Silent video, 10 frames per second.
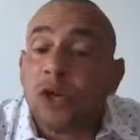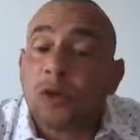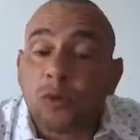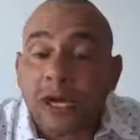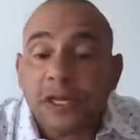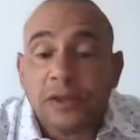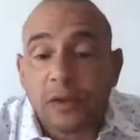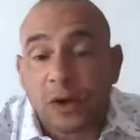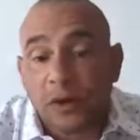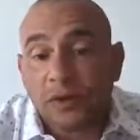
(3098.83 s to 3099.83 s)
right in the
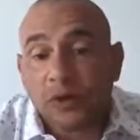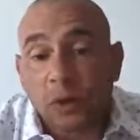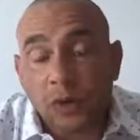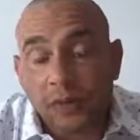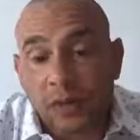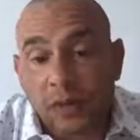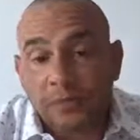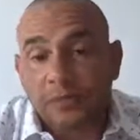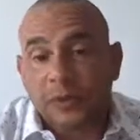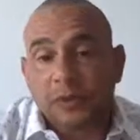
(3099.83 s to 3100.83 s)
heart of Yorkville,
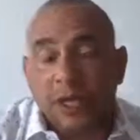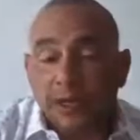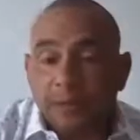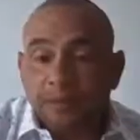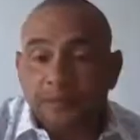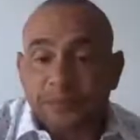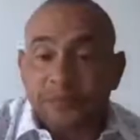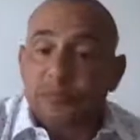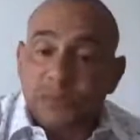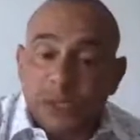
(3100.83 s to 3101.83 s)
okay?
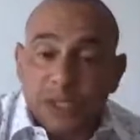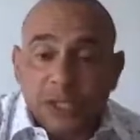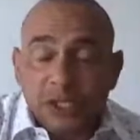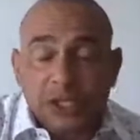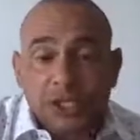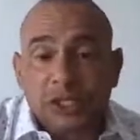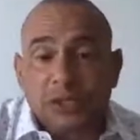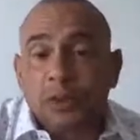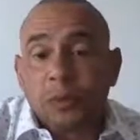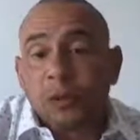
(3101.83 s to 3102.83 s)
Just
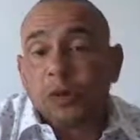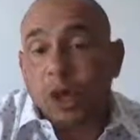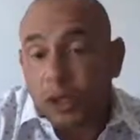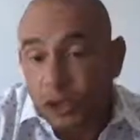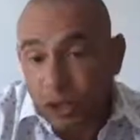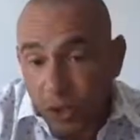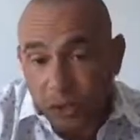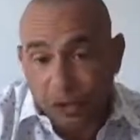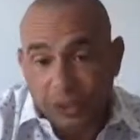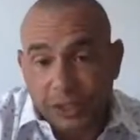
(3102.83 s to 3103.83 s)
south of Blue on
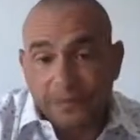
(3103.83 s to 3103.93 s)
Charles Street.